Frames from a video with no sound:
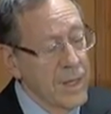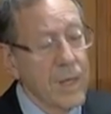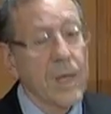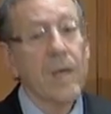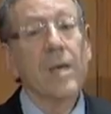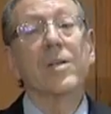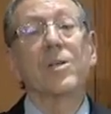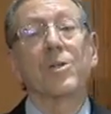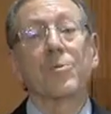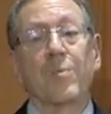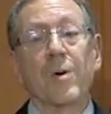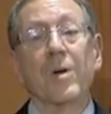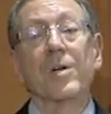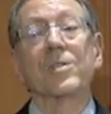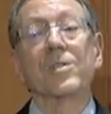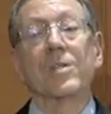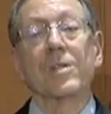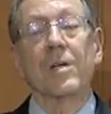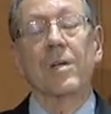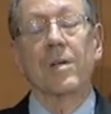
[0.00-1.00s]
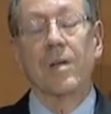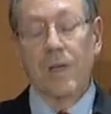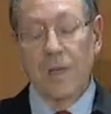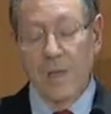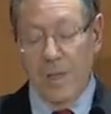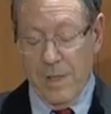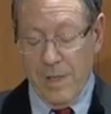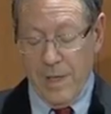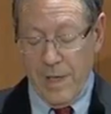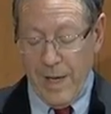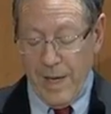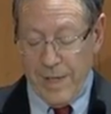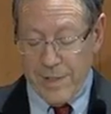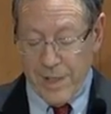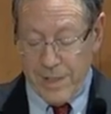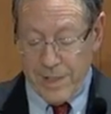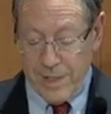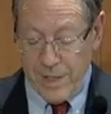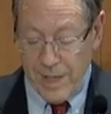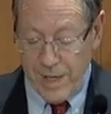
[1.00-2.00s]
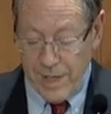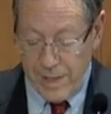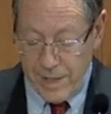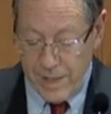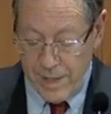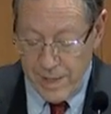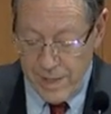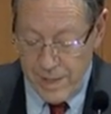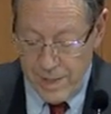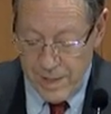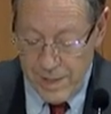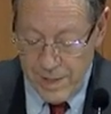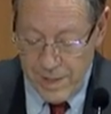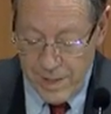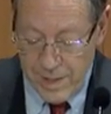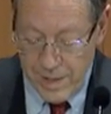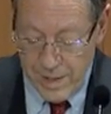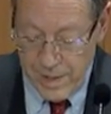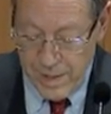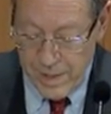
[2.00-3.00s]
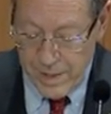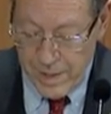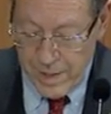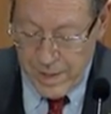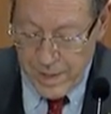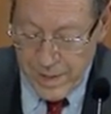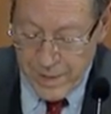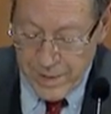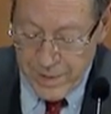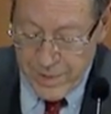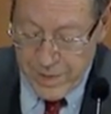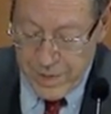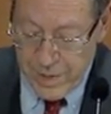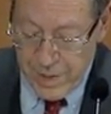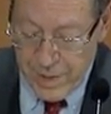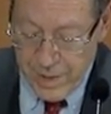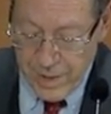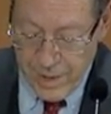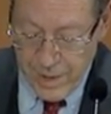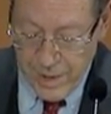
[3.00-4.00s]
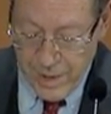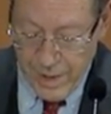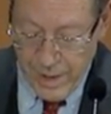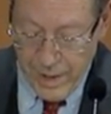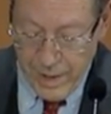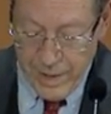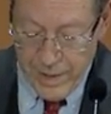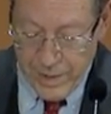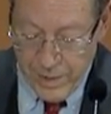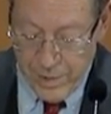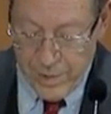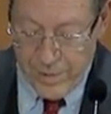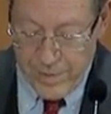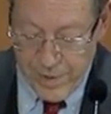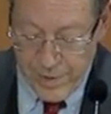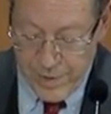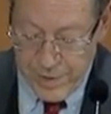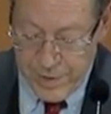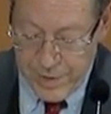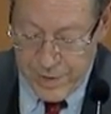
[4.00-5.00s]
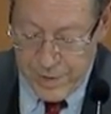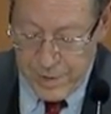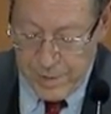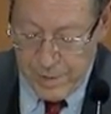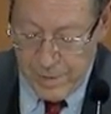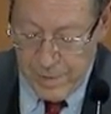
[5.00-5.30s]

Each person, as I said, is a universe.